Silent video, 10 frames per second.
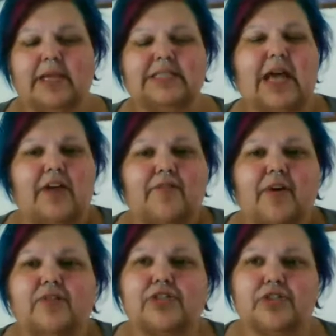because I
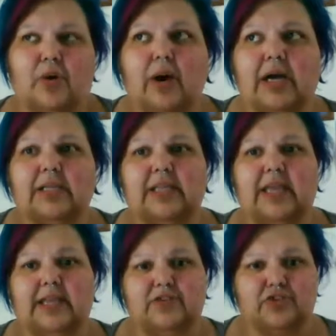felt so
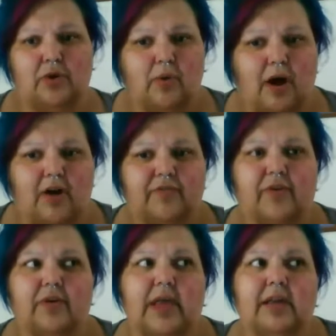ugly and so
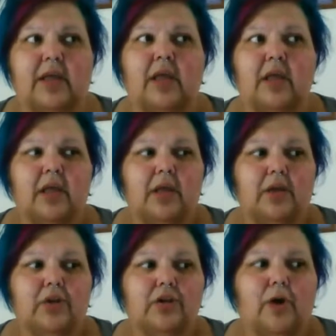awful, and
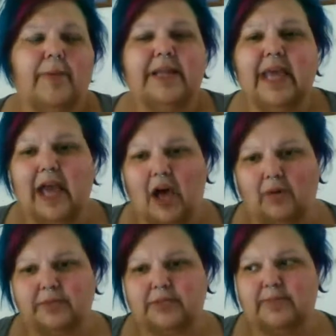nobody
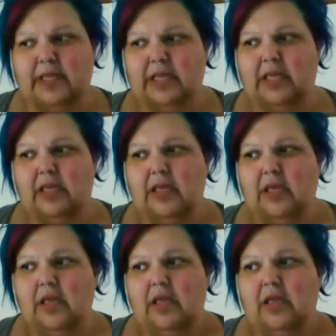helped me
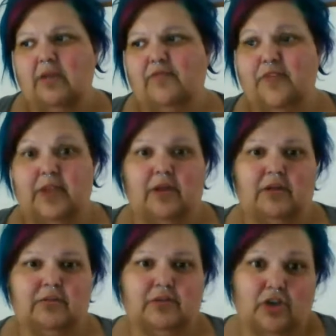
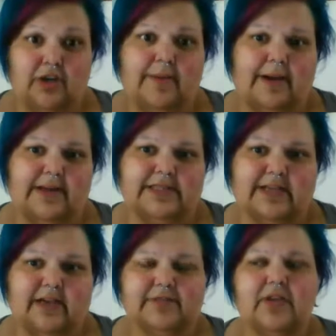feel good about
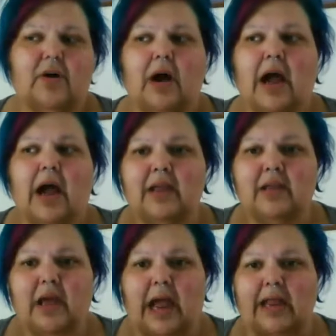myself. So
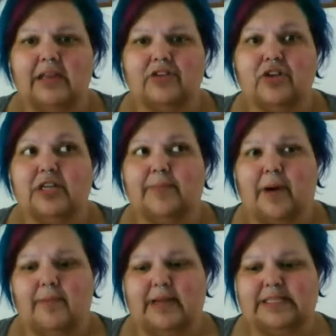I took it
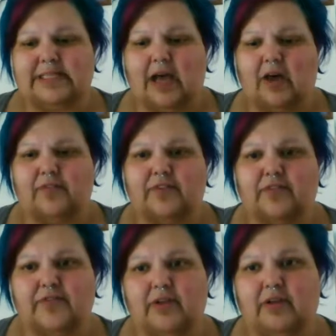upon myself
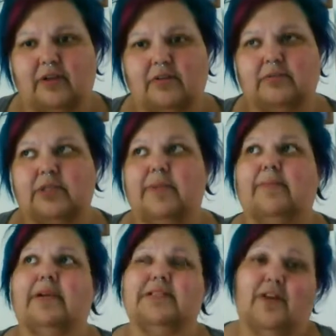to
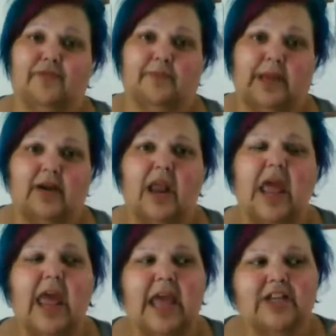make myself feel better.
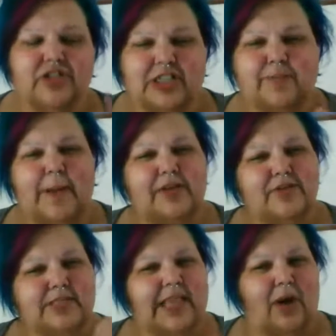And just by
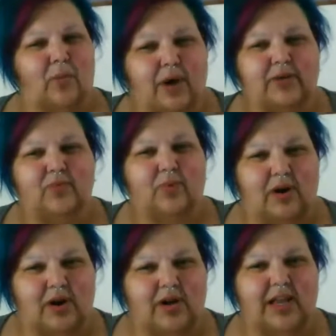using that one
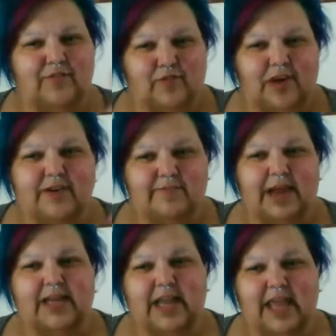word in front of
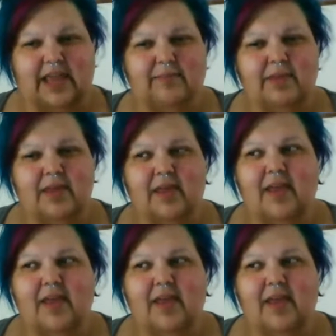my name